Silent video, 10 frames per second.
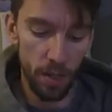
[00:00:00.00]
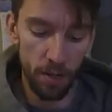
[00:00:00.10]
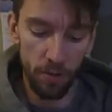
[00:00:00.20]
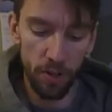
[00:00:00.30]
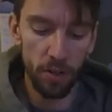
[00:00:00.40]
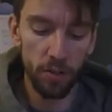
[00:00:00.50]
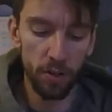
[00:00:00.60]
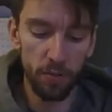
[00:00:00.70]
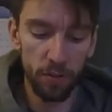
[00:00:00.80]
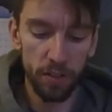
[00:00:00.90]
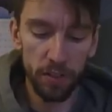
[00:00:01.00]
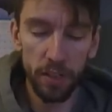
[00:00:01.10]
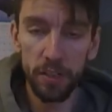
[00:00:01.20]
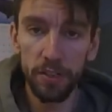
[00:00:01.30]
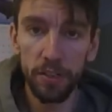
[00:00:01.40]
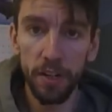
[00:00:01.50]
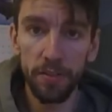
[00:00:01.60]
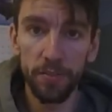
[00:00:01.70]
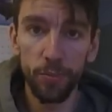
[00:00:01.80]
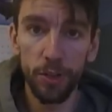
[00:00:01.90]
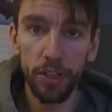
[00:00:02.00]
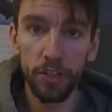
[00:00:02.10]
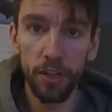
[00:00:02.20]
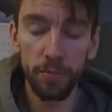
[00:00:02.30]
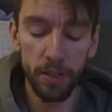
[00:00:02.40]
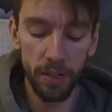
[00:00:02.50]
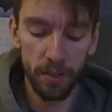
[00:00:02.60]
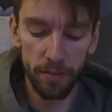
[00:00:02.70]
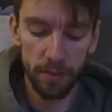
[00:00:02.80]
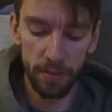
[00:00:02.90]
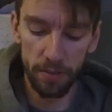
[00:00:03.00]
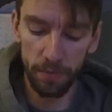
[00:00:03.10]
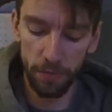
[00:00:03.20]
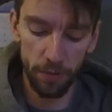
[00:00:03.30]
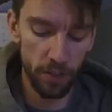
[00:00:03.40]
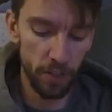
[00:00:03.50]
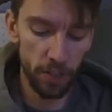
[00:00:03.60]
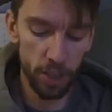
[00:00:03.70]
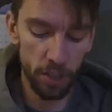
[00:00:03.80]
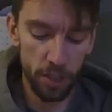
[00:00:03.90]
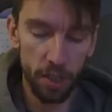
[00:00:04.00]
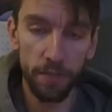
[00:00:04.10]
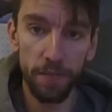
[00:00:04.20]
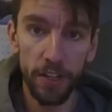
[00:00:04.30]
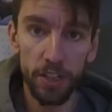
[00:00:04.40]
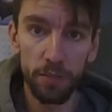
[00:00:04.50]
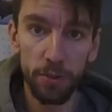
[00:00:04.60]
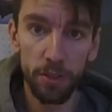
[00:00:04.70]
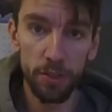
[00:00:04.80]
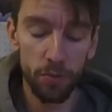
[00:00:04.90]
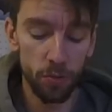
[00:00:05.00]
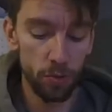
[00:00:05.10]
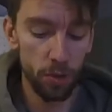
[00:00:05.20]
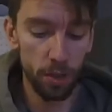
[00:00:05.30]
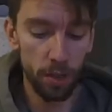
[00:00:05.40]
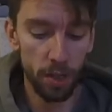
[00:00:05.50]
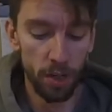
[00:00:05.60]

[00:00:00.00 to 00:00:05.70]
There we go, and when you're done you should have some really sharp knives for the kitchen, cutting vegetables, or